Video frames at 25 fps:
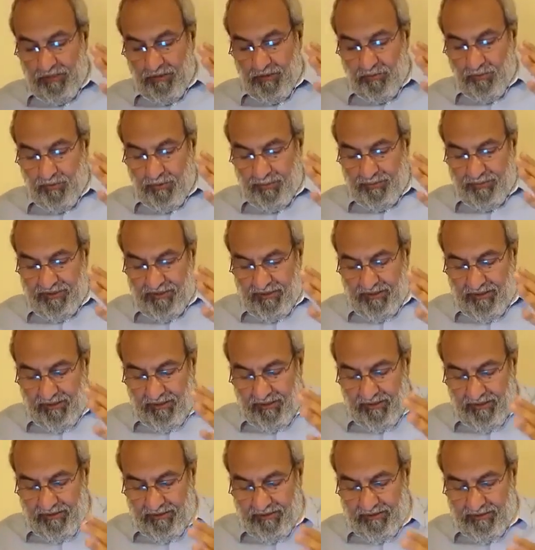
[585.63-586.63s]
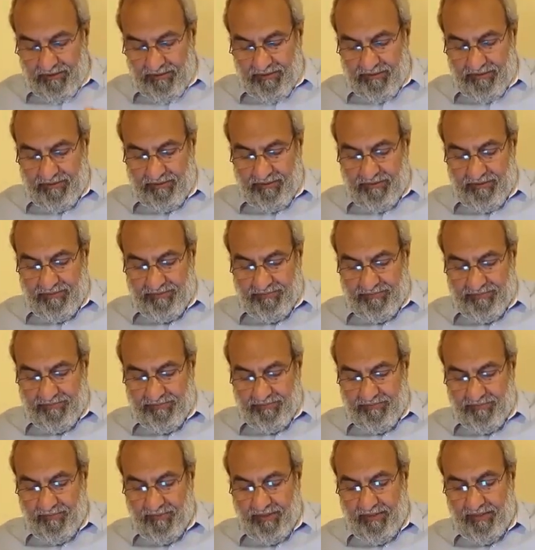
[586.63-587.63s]
Wabil akhirati,
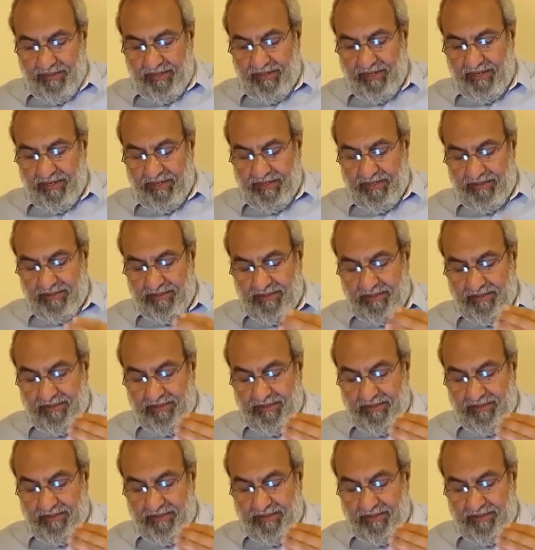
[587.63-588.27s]
and